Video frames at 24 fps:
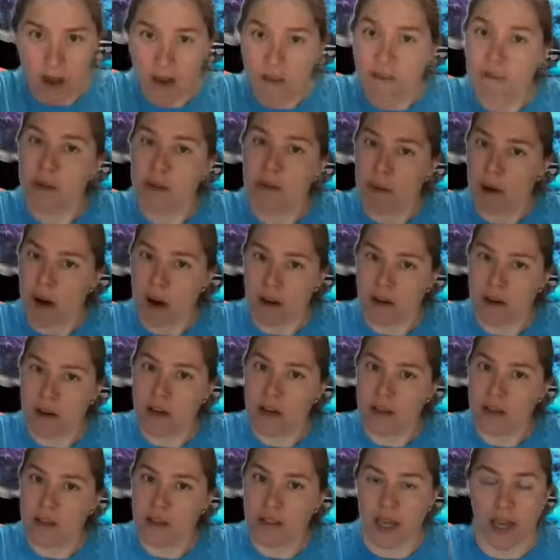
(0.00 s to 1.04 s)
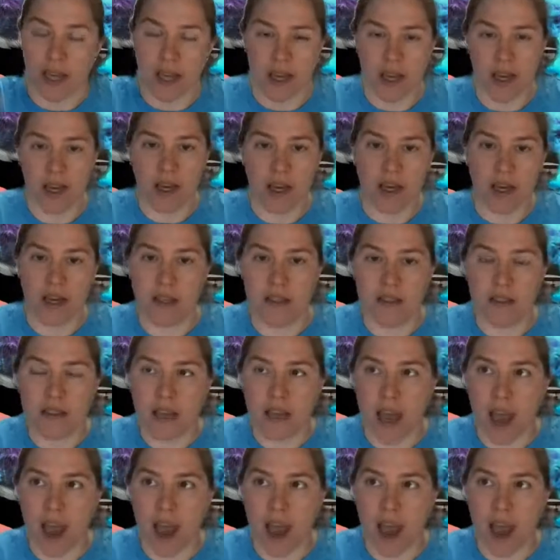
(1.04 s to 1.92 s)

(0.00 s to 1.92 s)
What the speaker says: of the product and